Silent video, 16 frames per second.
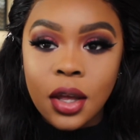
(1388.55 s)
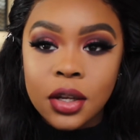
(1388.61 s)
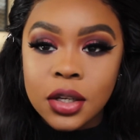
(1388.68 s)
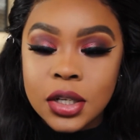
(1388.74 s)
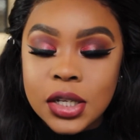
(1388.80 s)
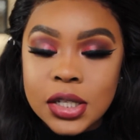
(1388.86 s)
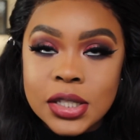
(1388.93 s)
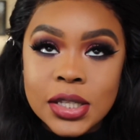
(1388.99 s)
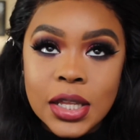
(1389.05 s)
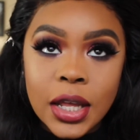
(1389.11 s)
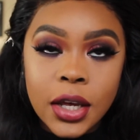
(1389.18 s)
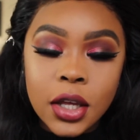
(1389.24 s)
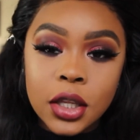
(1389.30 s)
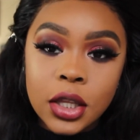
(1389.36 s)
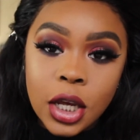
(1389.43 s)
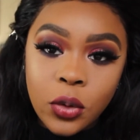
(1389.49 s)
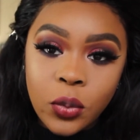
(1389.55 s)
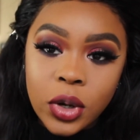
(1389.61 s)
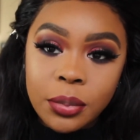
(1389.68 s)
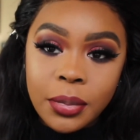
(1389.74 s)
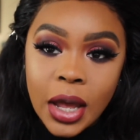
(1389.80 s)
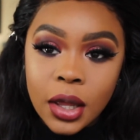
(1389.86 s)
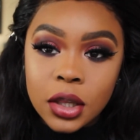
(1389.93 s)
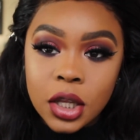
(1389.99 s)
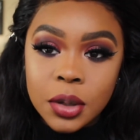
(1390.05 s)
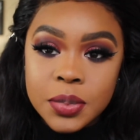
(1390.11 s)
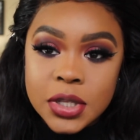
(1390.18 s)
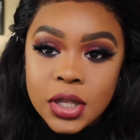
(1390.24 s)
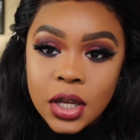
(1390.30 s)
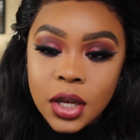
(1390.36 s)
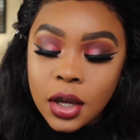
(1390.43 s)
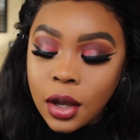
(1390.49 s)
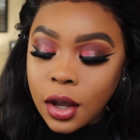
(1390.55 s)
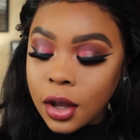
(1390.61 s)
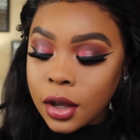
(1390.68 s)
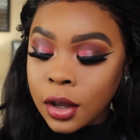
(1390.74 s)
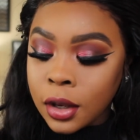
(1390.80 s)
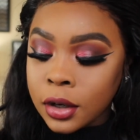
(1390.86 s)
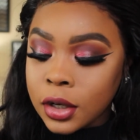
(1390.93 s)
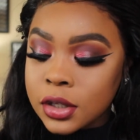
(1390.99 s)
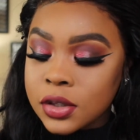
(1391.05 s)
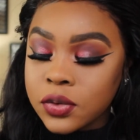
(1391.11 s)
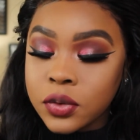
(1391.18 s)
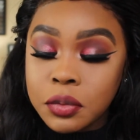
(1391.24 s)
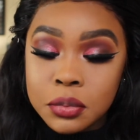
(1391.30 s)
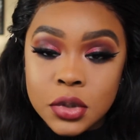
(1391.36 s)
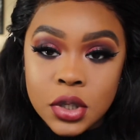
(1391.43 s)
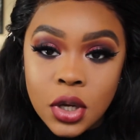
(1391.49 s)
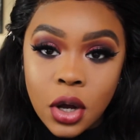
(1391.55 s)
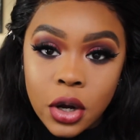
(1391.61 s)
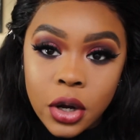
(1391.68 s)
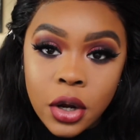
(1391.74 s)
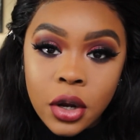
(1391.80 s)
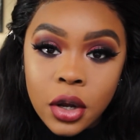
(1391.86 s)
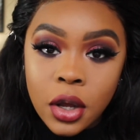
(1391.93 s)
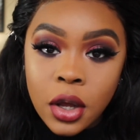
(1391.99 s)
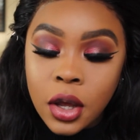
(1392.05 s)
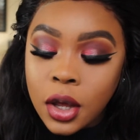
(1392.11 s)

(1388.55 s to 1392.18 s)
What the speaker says: and it's like a liquid matte lipstick, and it's from Tarte.